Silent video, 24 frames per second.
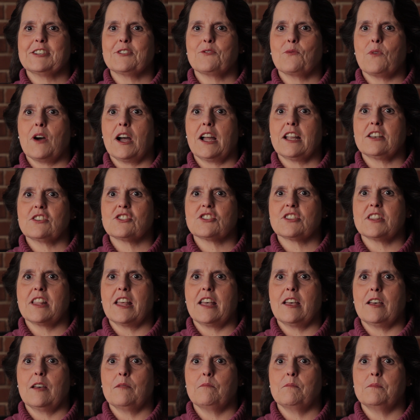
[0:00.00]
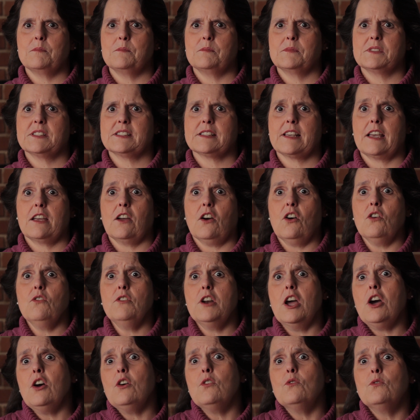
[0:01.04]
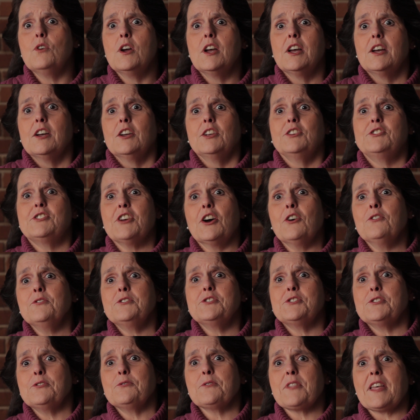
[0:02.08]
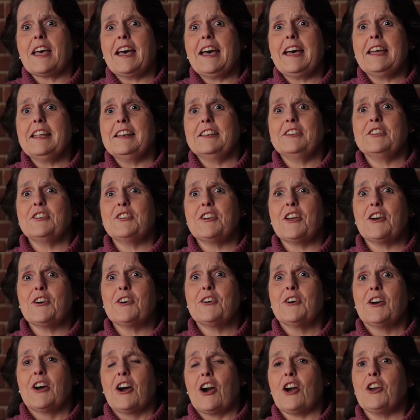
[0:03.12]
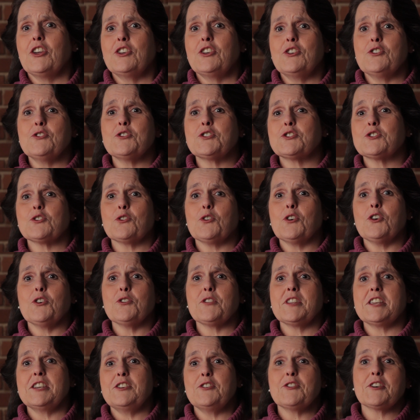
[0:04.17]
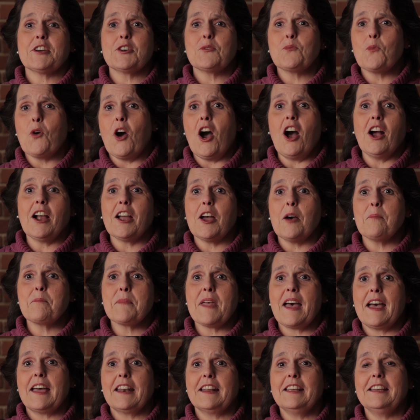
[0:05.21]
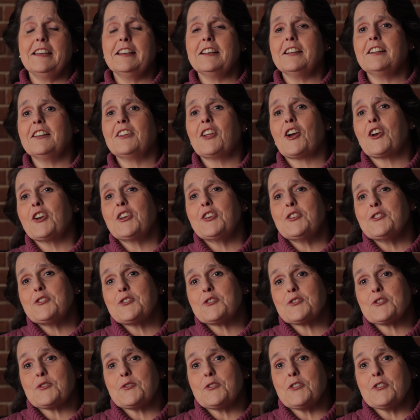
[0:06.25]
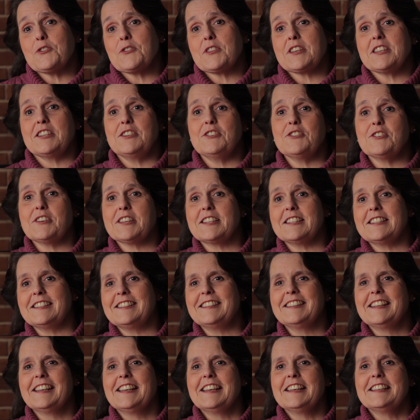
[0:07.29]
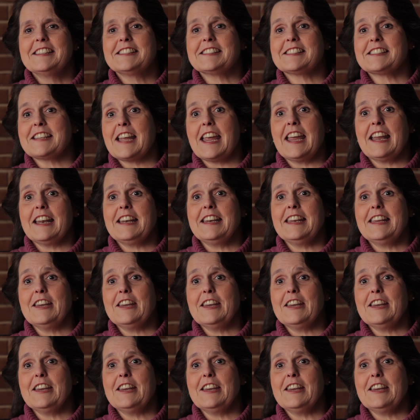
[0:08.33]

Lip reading: to watch them say, oh no, don't do that. You know, are you sure that you can walk up that hill? Are you sure that you can stand